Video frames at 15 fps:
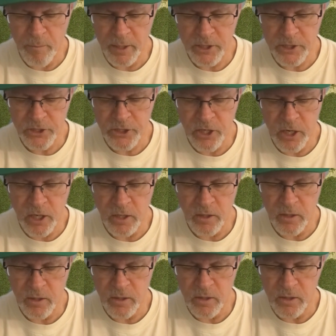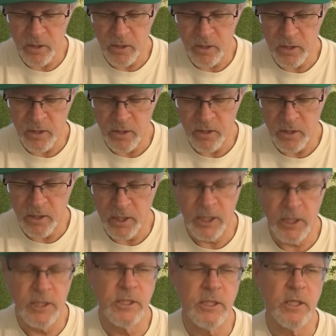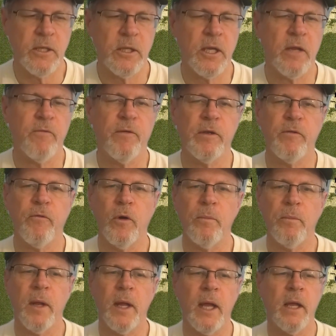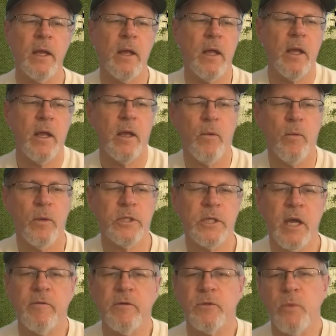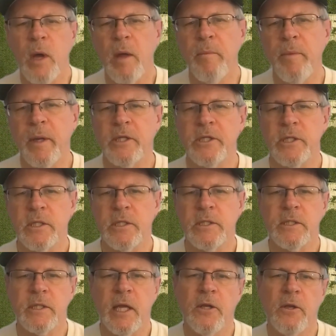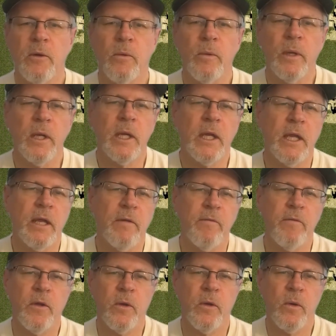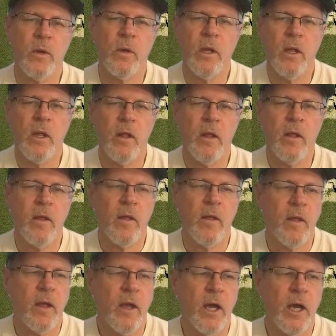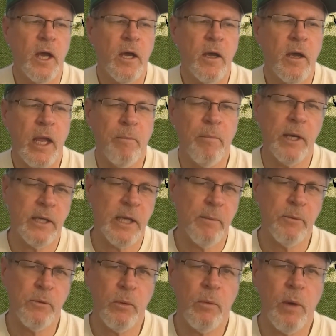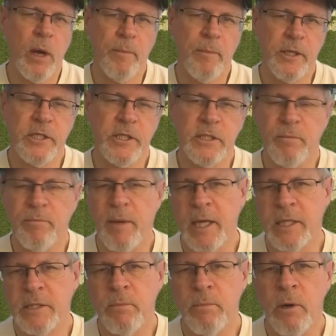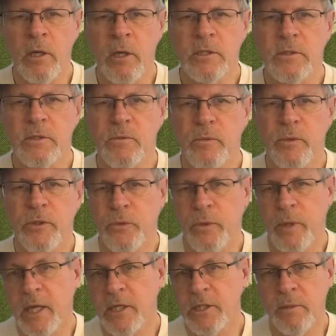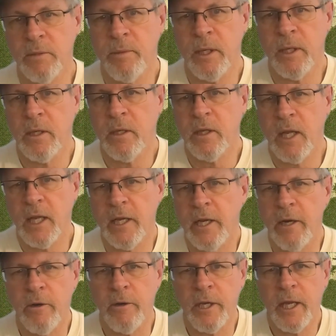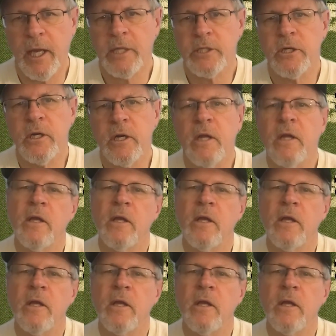pitch chart needs the 54 play, which covers wild pitches. They don't really give you a breakdown between wild pitches and fast balls, which would actually be like an error on a catcher.